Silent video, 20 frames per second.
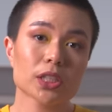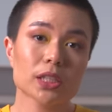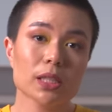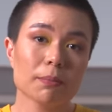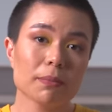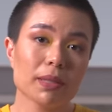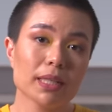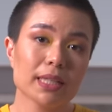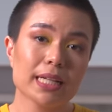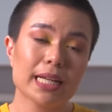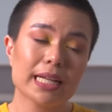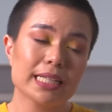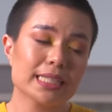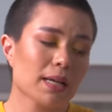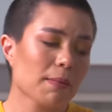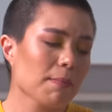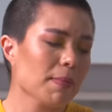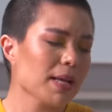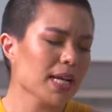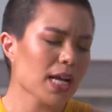something that
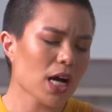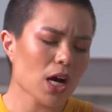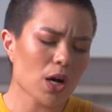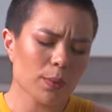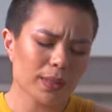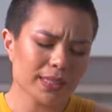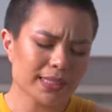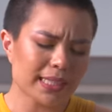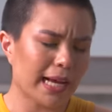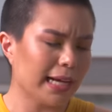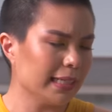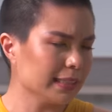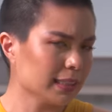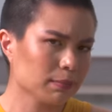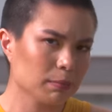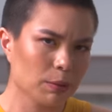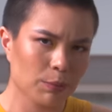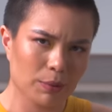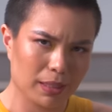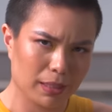somebody always asks
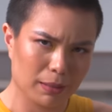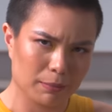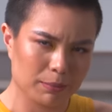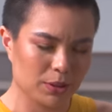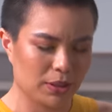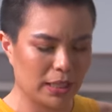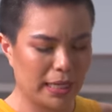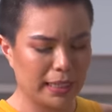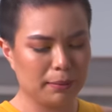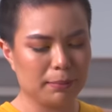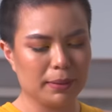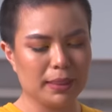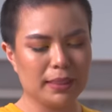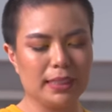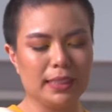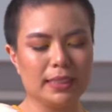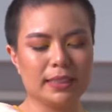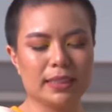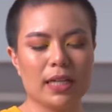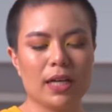me when it comes to
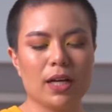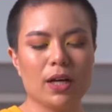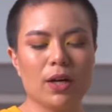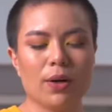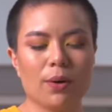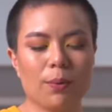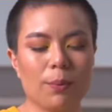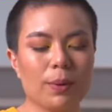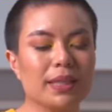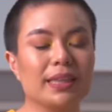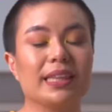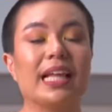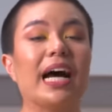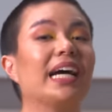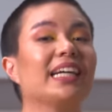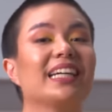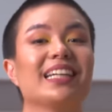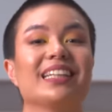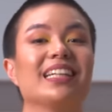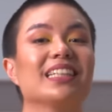diabetes. What
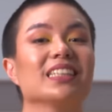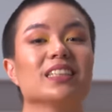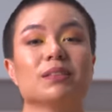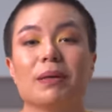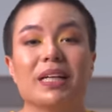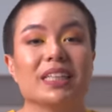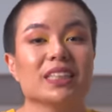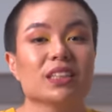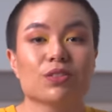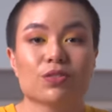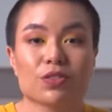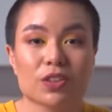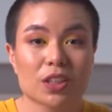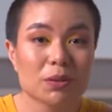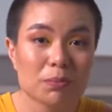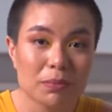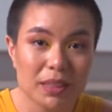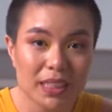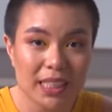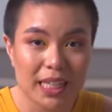diet is best for
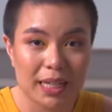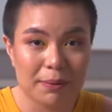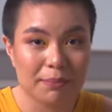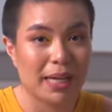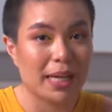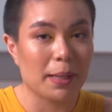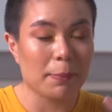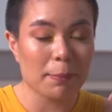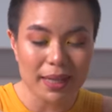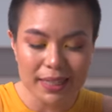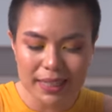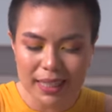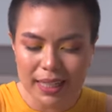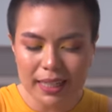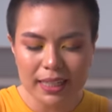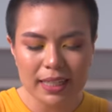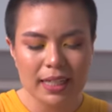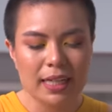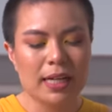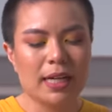me? I'm
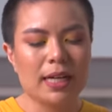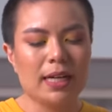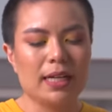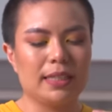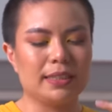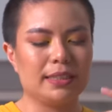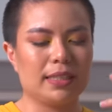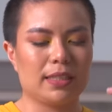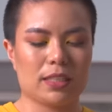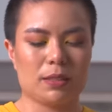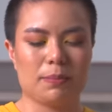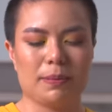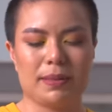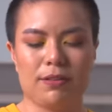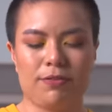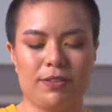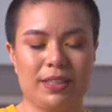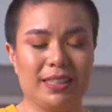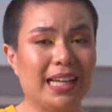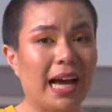diabetic. Is there a
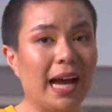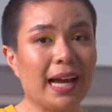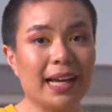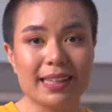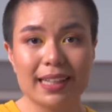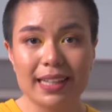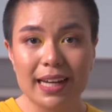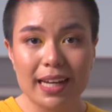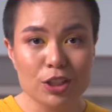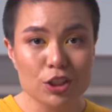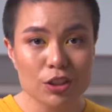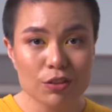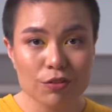specific diet that I should